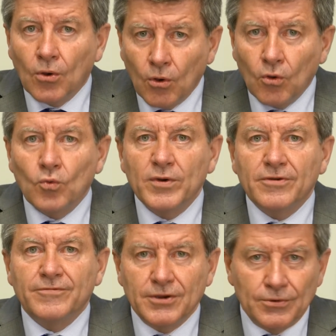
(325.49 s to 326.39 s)
all with
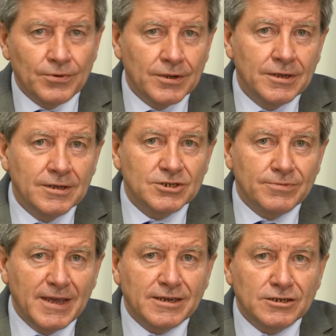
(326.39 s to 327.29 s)
a view to
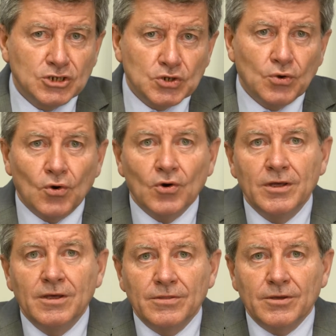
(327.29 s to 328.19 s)
making sure
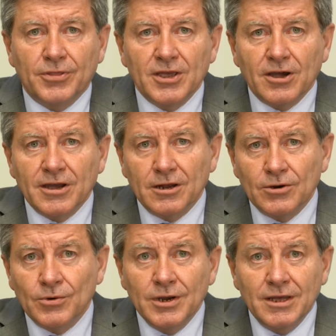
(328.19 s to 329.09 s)
that the
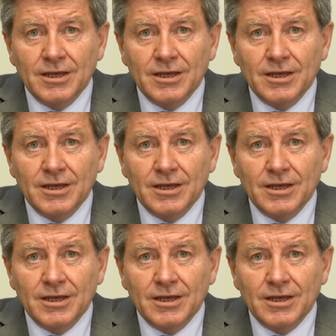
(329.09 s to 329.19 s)
ILO